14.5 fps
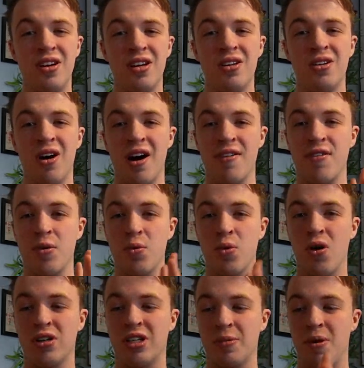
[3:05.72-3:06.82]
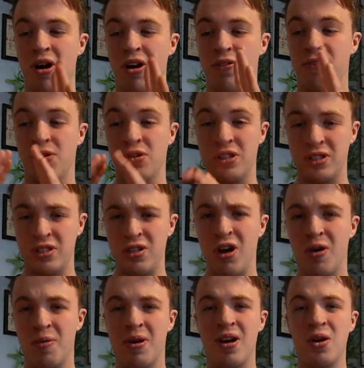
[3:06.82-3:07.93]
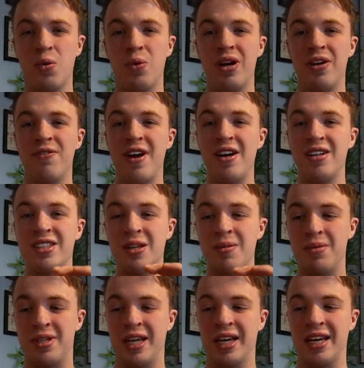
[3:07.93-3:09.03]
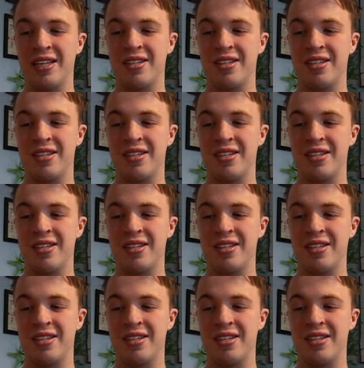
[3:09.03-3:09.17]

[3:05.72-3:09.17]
cannot have a water park full stop without some dinghy